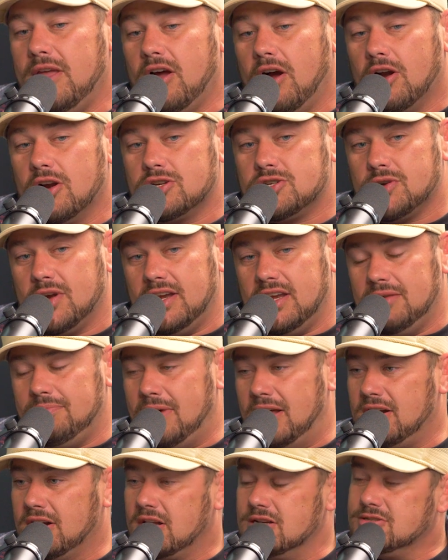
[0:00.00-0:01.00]
we are
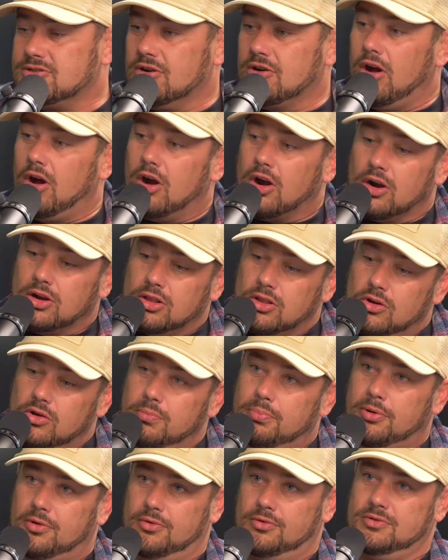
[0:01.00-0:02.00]
treated better because there are
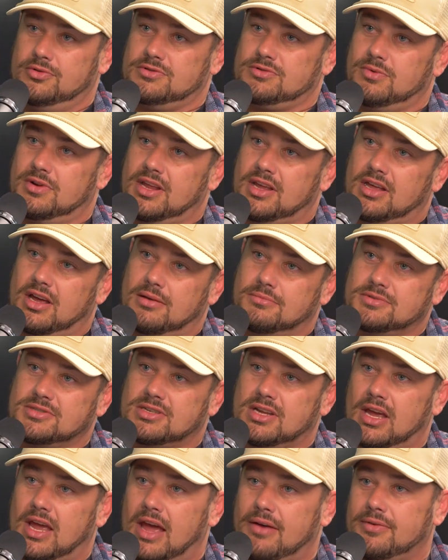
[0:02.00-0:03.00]
loopholes when it
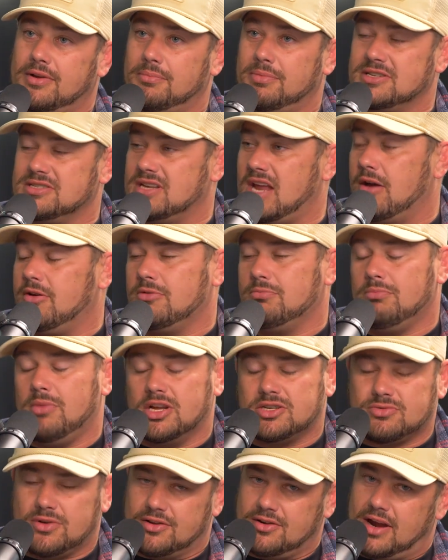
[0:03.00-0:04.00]
comes to having a business. I would
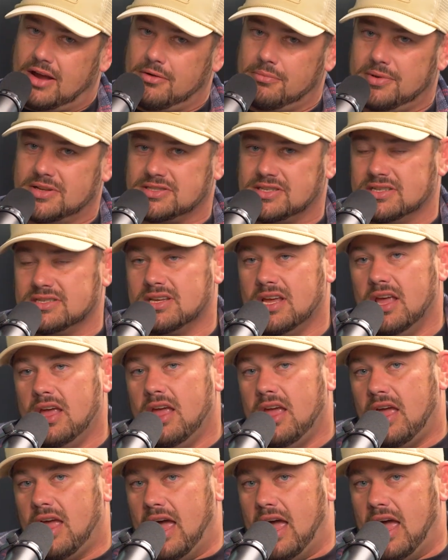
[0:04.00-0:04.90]
much rather have a business.